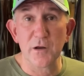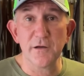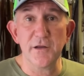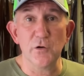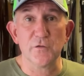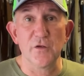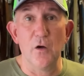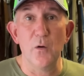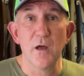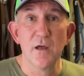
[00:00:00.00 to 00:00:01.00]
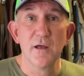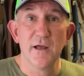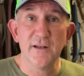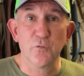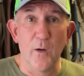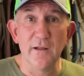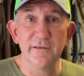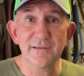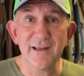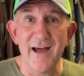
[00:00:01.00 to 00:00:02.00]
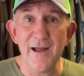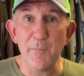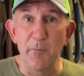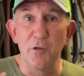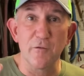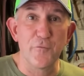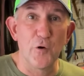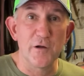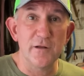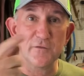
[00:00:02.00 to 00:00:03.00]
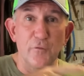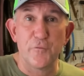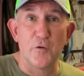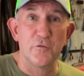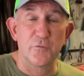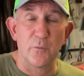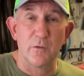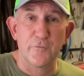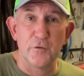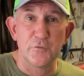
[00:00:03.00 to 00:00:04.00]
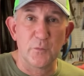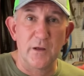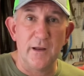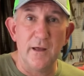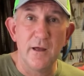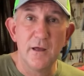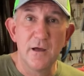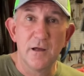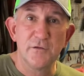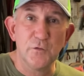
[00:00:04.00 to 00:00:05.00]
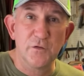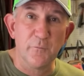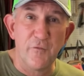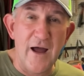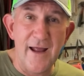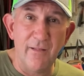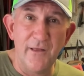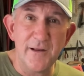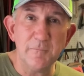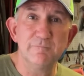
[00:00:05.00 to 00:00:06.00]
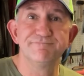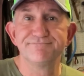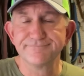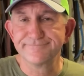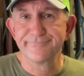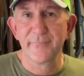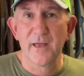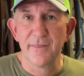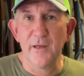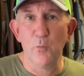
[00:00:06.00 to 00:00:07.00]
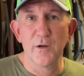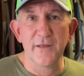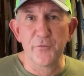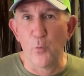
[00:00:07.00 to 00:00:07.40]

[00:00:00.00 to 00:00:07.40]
gonna do. So it's welding time, I'm looking forward to it. So first we're gonna do some filing. Then we'll get the